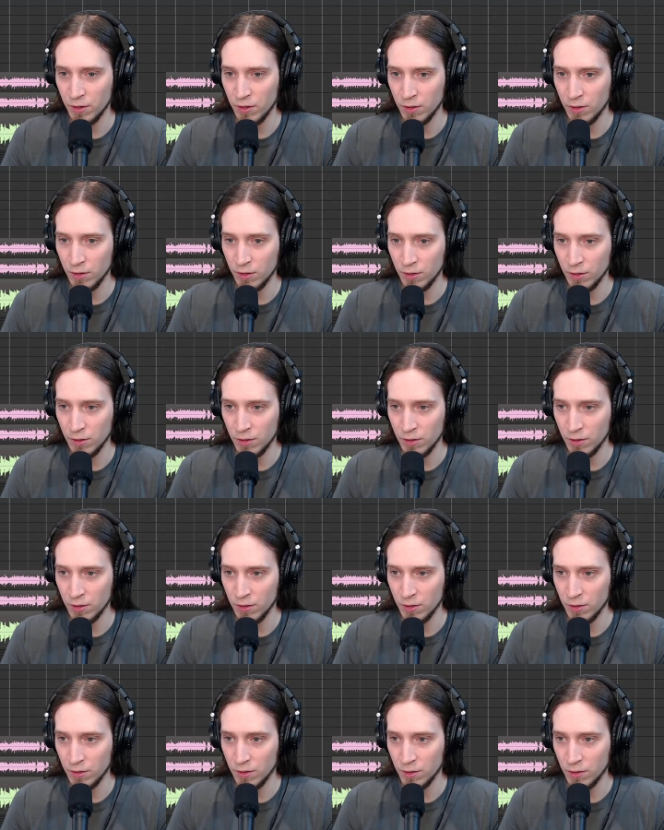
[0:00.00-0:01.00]

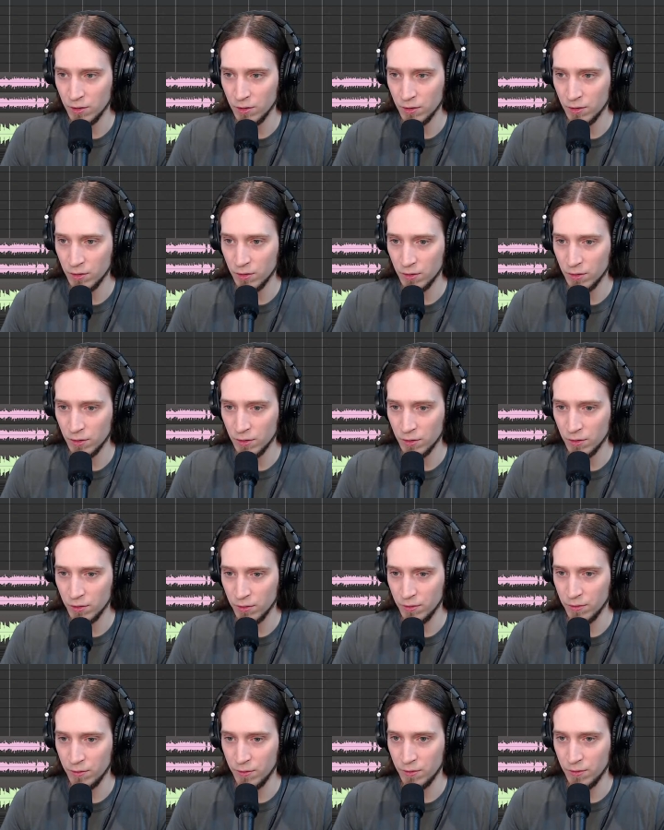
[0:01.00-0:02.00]

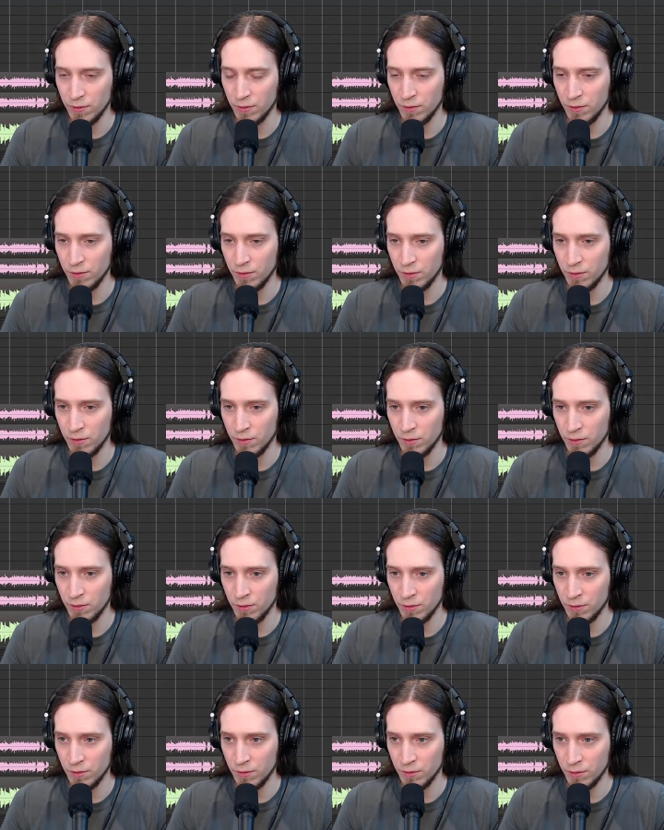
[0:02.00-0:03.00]

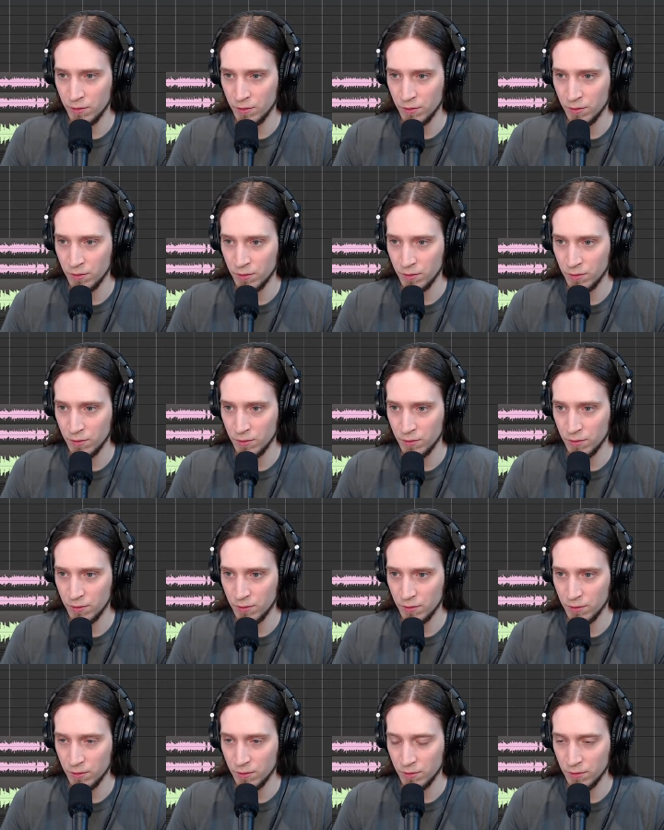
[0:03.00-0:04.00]

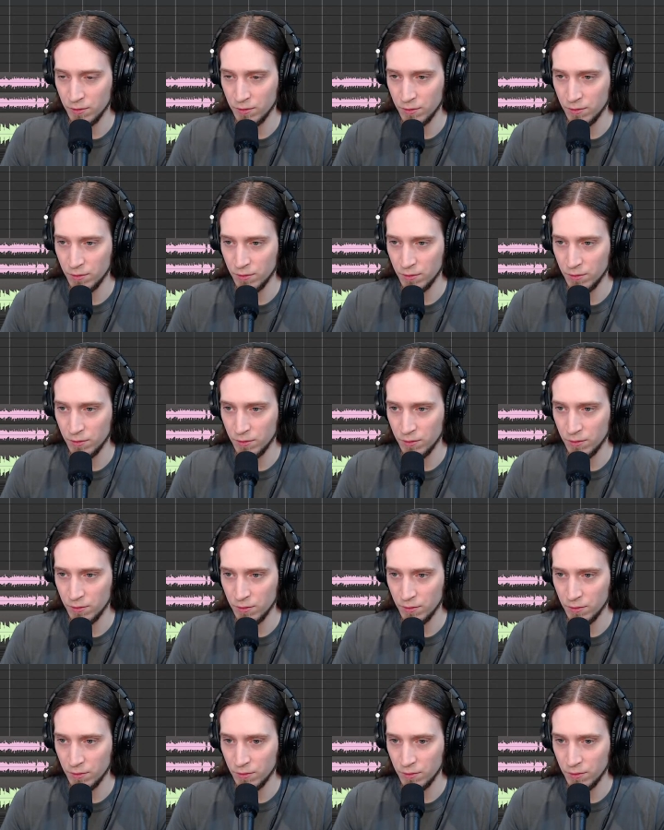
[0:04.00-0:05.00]
(no one is talking)